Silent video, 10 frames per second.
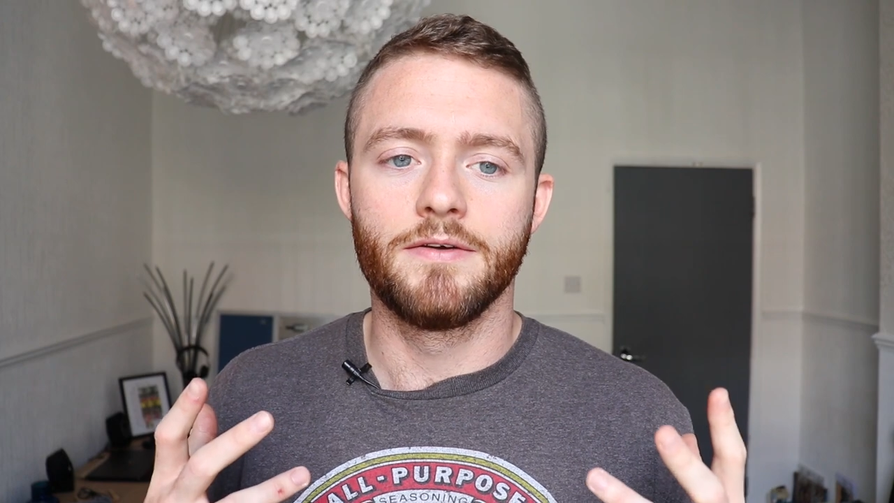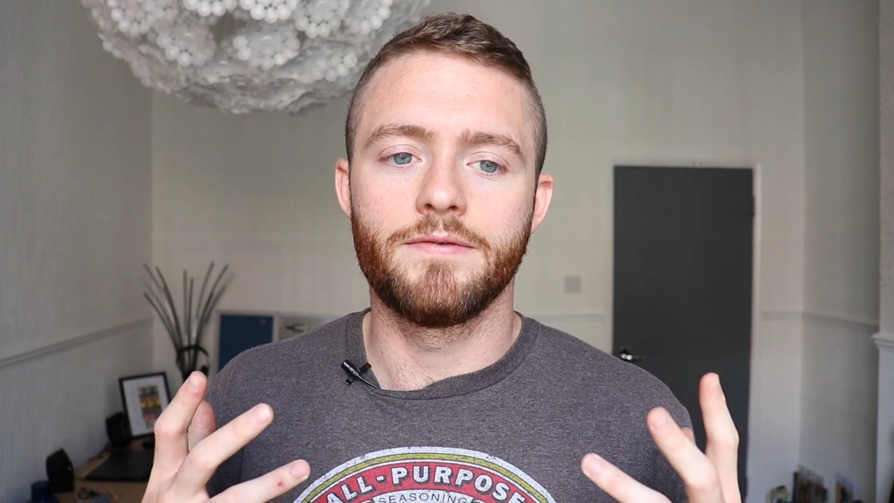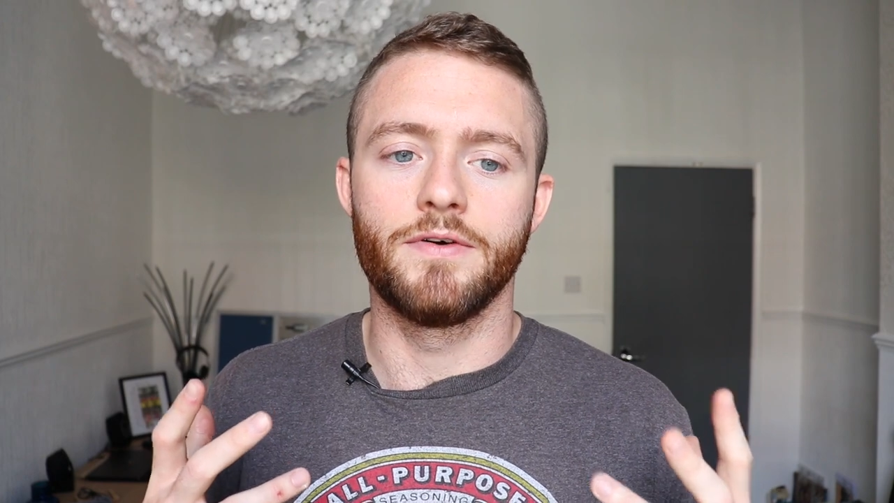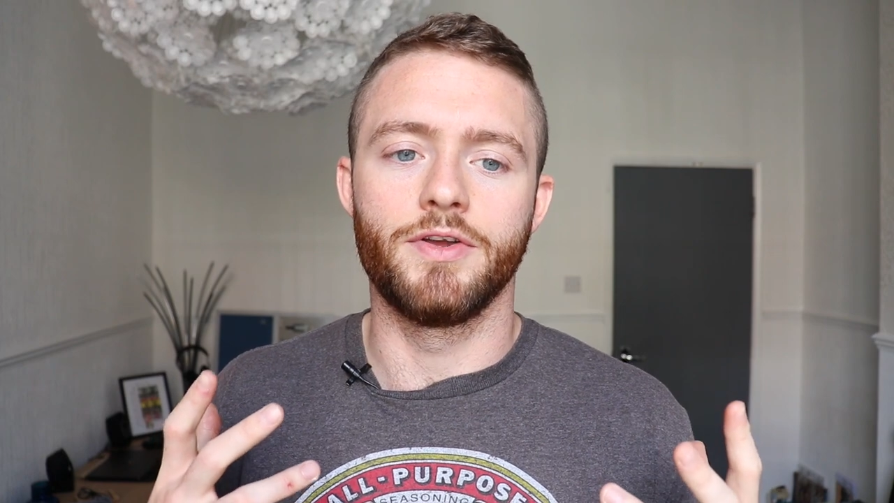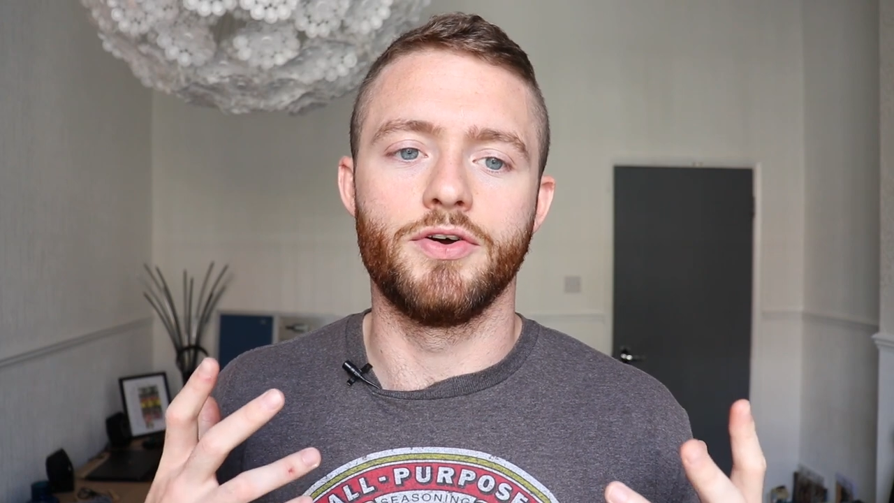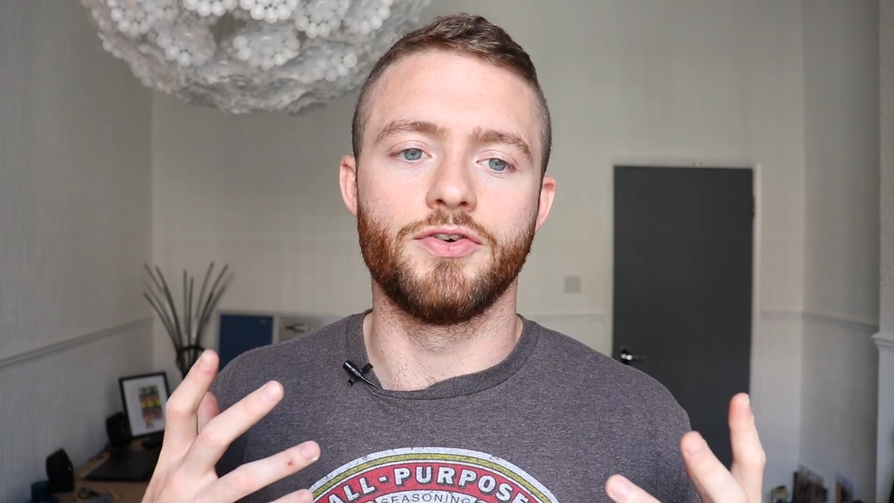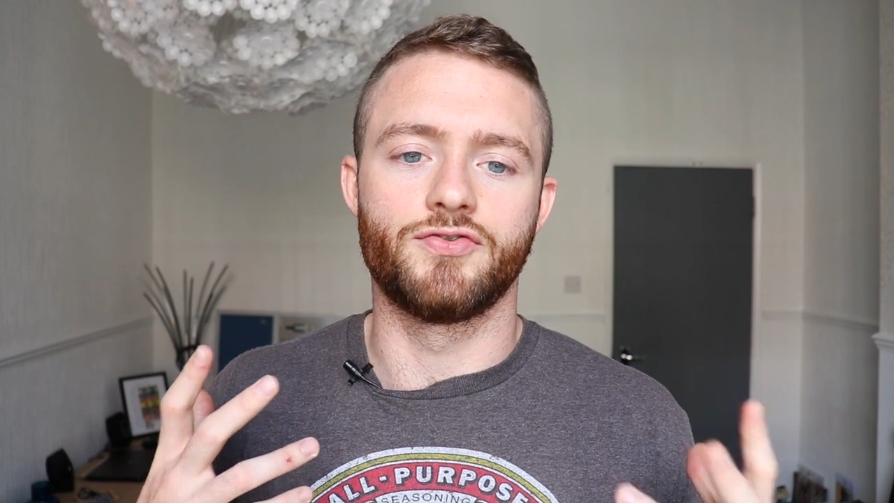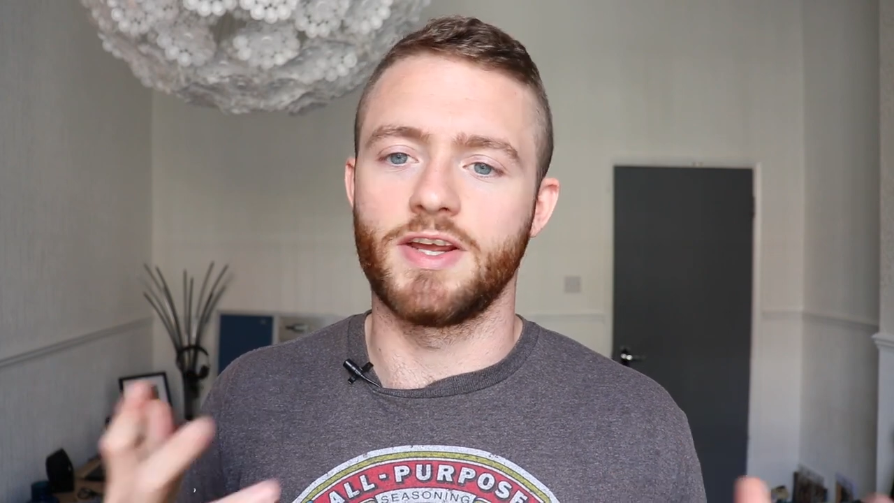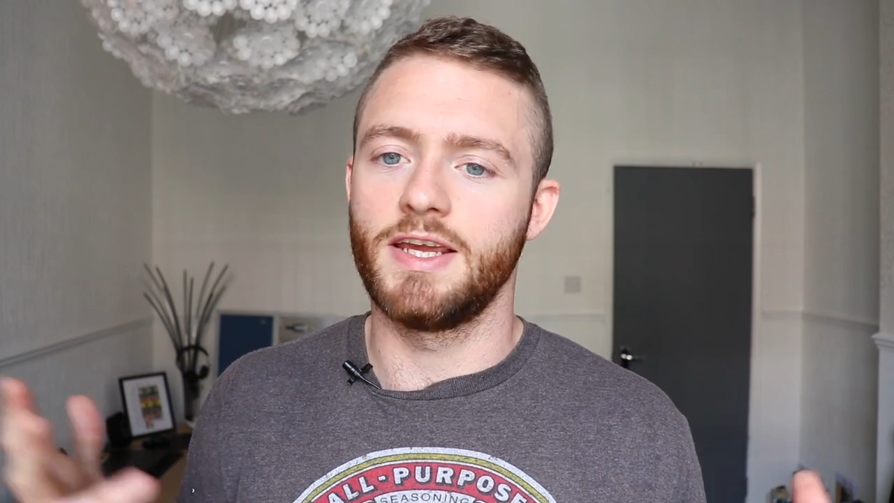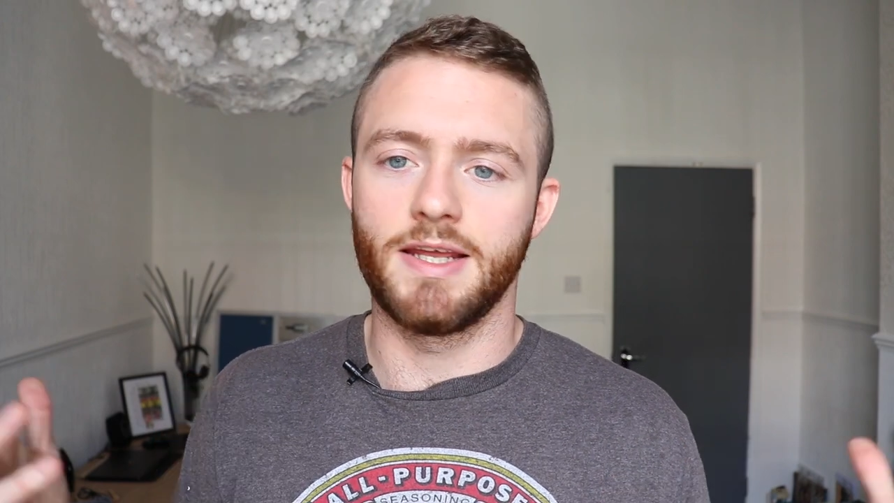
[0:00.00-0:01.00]
for your
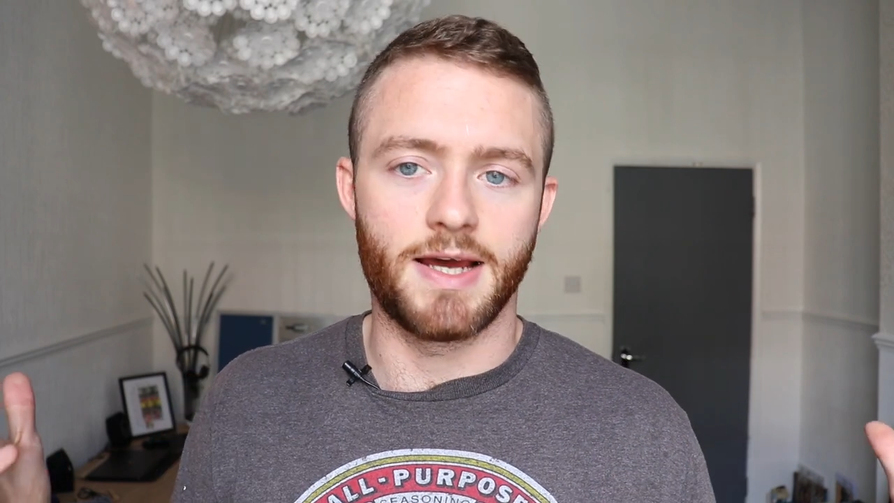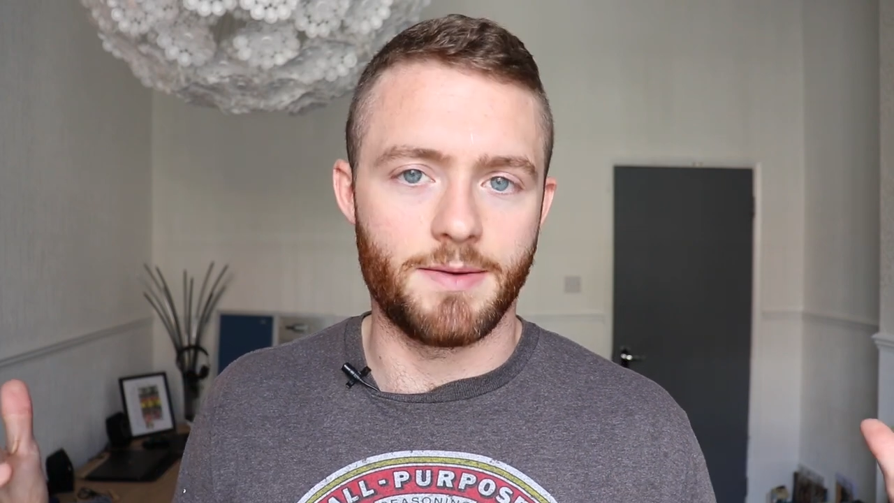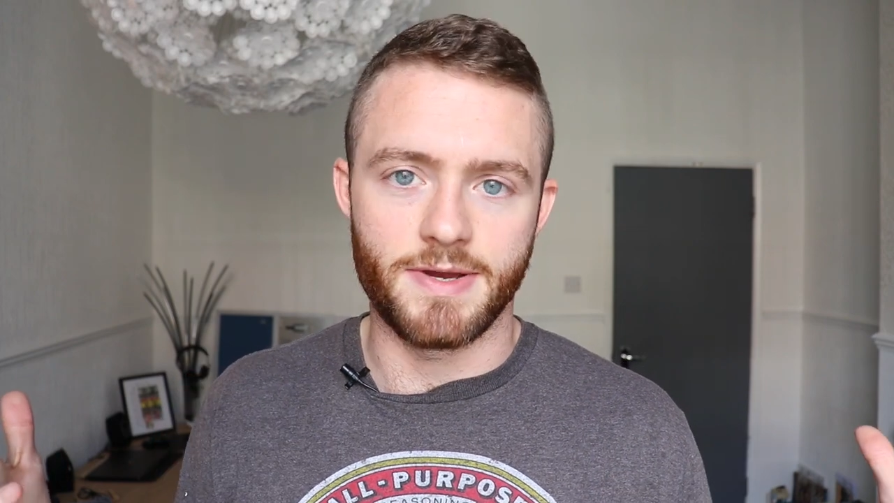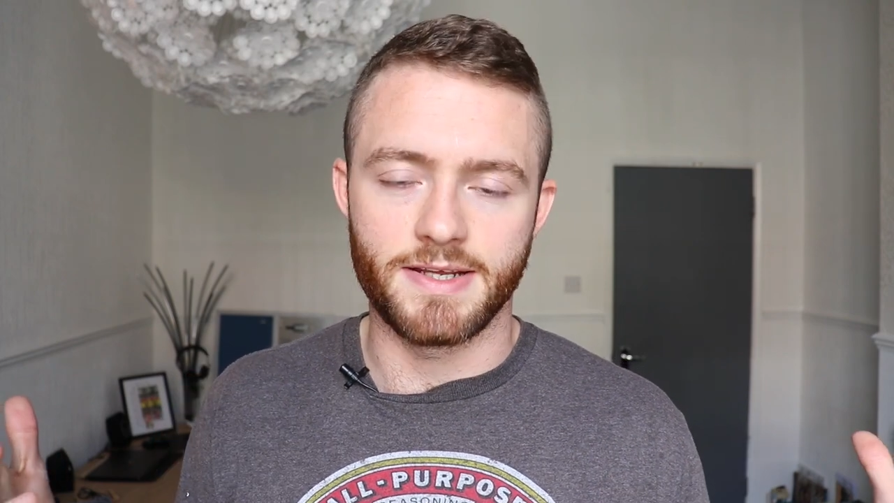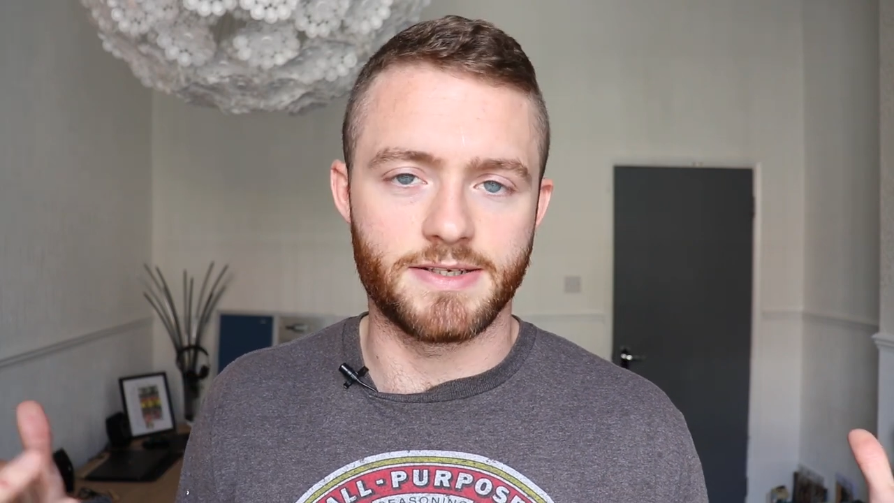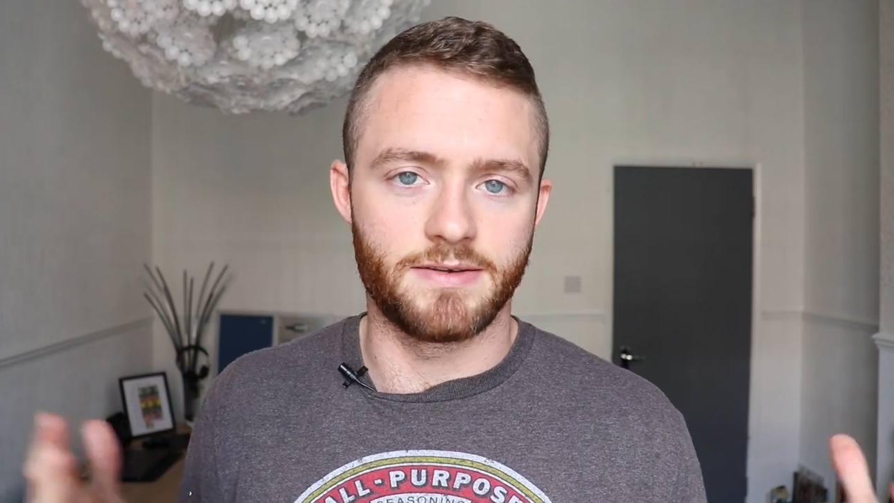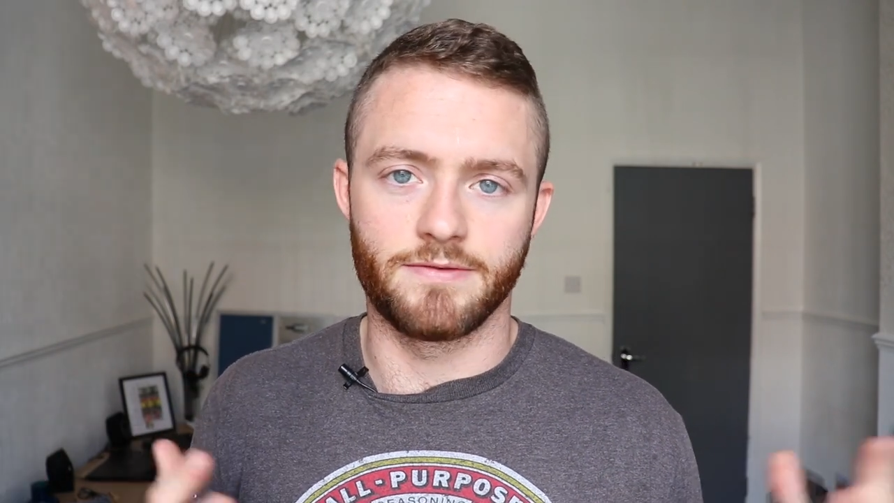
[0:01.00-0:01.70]
drinking habits